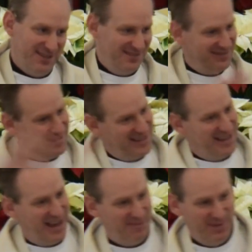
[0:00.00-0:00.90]
and
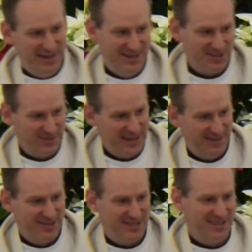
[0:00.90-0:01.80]
I've been this way
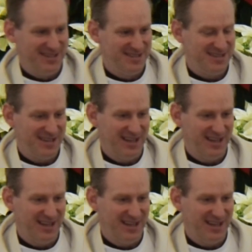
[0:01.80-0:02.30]
ever since.